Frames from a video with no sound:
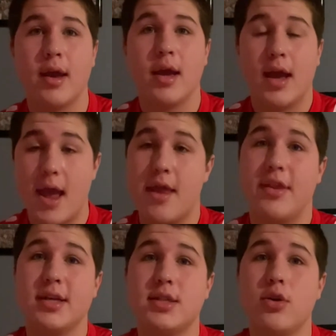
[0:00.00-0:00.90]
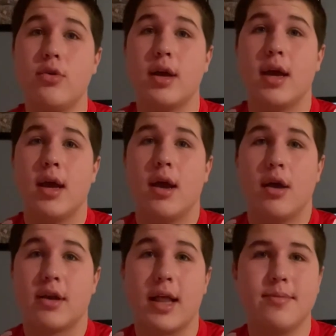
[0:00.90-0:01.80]
And this dude,
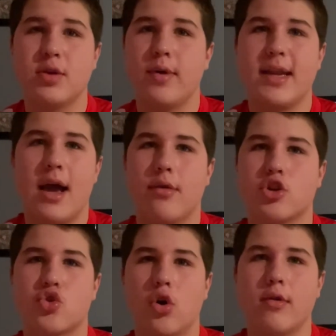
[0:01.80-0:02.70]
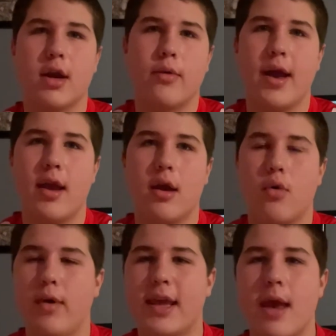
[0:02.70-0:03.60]
Clemson went down, scored right away.
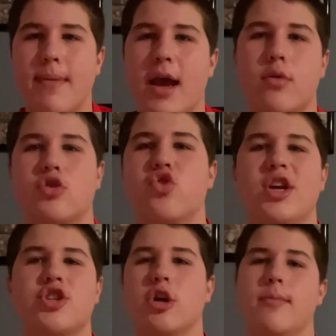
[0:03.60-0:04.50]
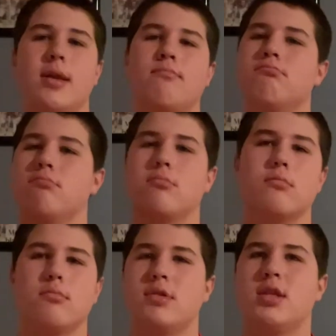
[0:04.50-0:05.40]
We came back with Trey Sermon,
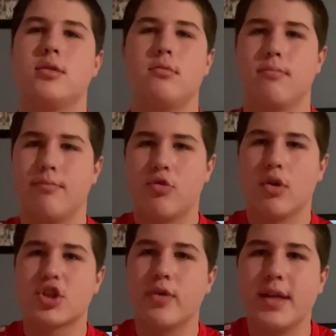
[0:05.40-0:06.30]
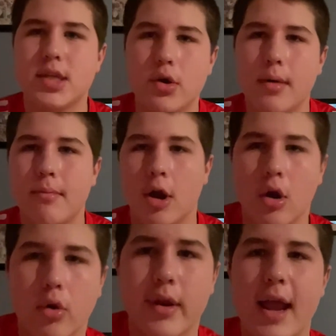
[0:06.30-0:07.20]
threw a screen to him,
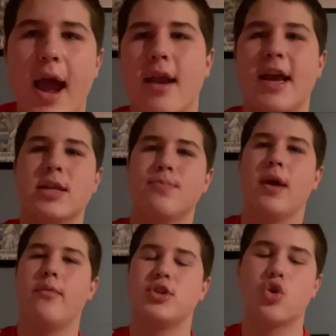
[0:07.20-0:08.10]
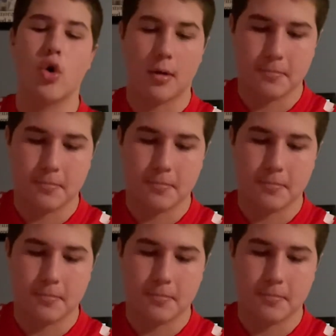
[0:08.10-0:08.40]
hurdled a guy. Next play, we scored.